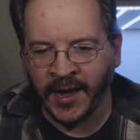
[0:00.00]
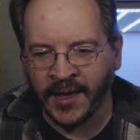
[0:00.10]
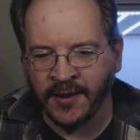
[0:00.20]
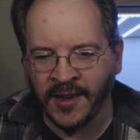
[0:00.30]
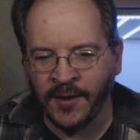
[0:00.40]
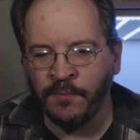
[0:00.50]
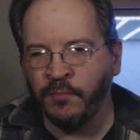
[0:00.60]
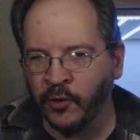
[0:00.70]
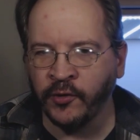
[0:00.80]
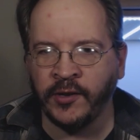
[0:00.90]
had a
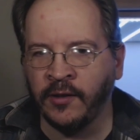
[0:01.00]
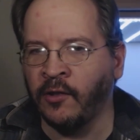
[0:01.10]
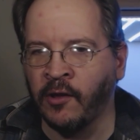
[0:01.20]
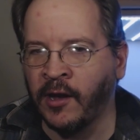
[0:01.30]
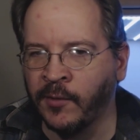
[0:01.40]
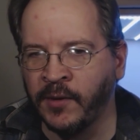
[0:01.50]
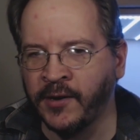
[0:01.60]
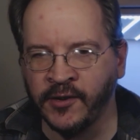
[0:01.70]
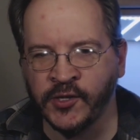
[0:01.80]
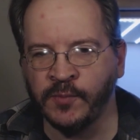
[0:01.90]
built-in lock
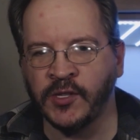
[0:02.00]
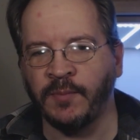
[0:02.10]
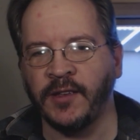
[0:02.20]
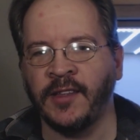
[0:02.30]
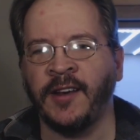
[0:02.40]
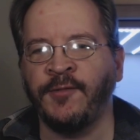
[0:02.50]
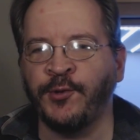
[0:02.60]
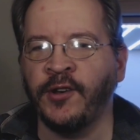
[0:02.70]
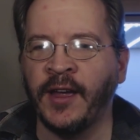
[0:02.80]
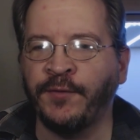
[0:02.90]
mechanism, something that I
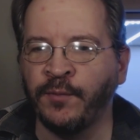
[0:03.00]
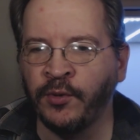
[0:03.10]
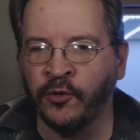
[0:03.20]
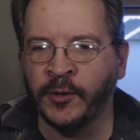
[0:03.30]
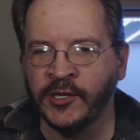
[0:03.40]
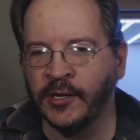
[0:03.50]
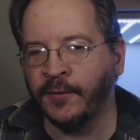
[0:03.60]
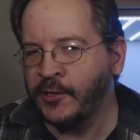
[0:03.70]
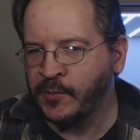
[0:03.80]
wouldn't have to build myself.